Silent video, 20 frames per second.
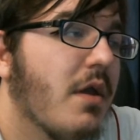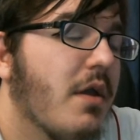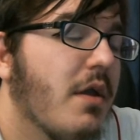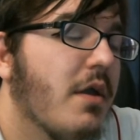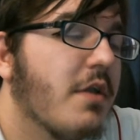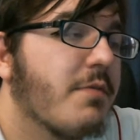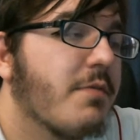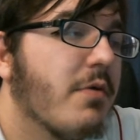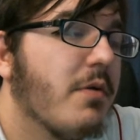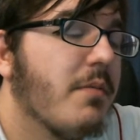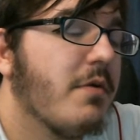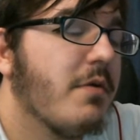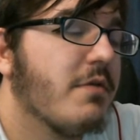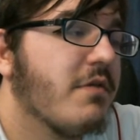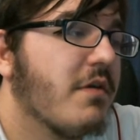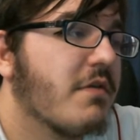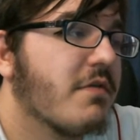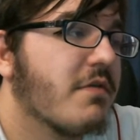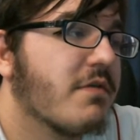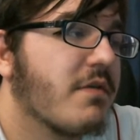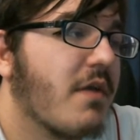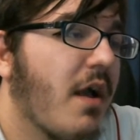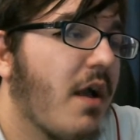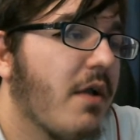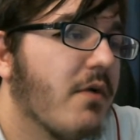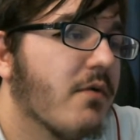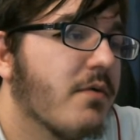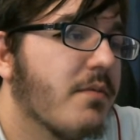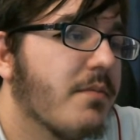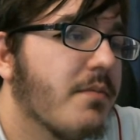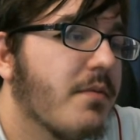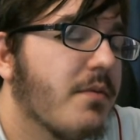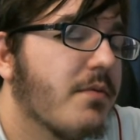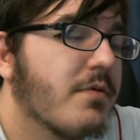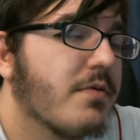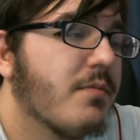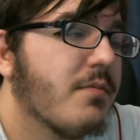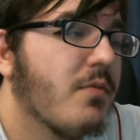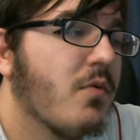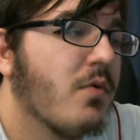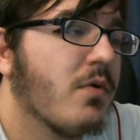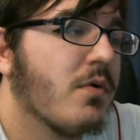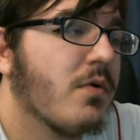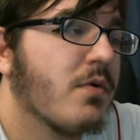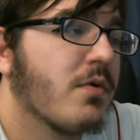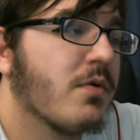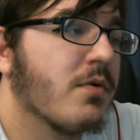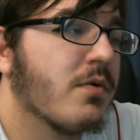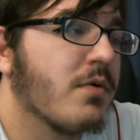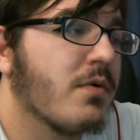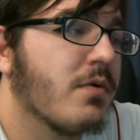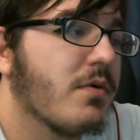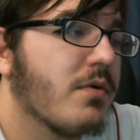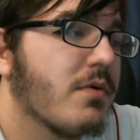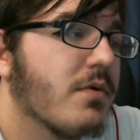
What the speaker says: It's pretty much like Skyrim, but with more